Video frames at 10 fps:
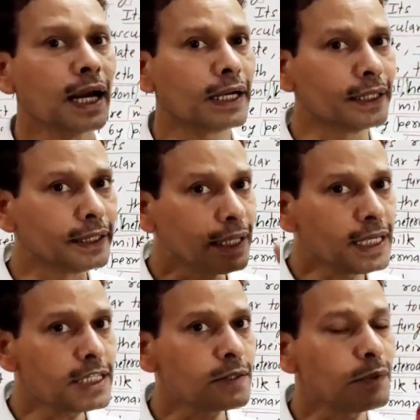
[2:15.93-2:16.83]
And
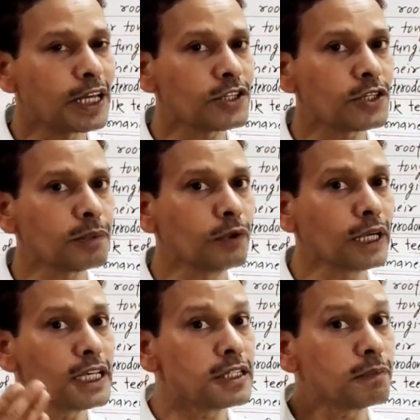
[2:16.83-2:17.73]
this vestibule
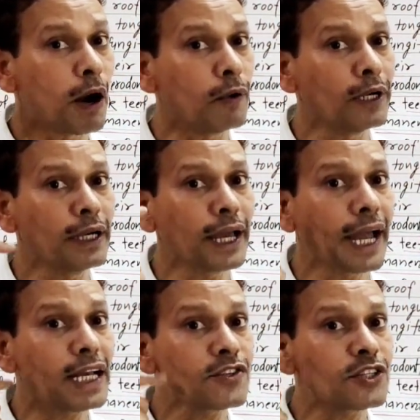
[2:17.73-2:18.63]
is bounded
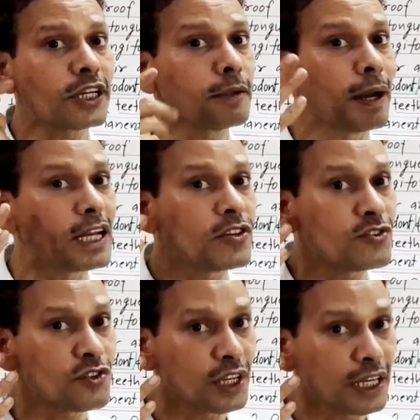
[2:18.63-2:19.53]
externally by
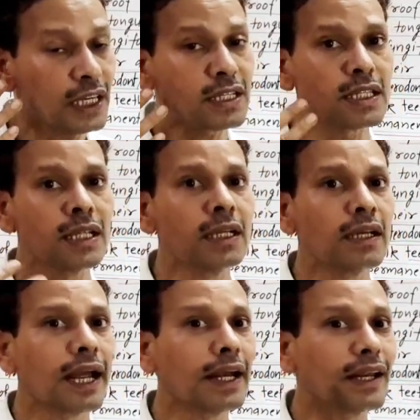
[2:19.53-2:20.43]
cheeks
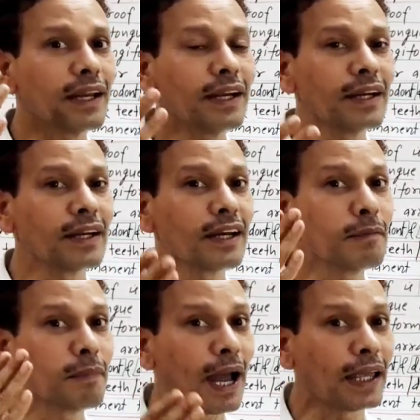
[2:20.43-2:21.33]
and
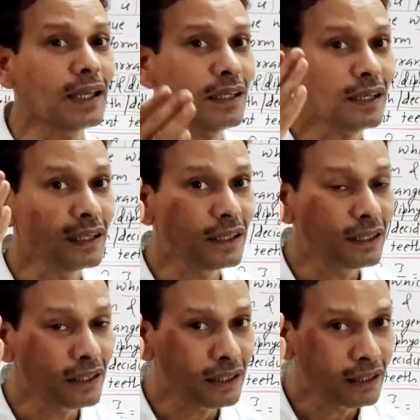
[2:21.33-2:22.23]
internally by
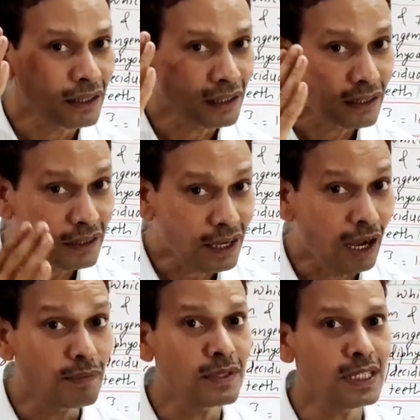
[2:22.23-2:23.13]

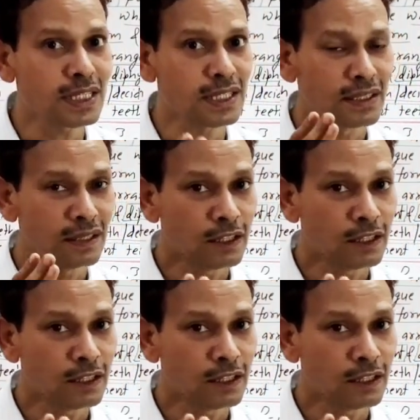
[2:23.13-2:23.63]
gums,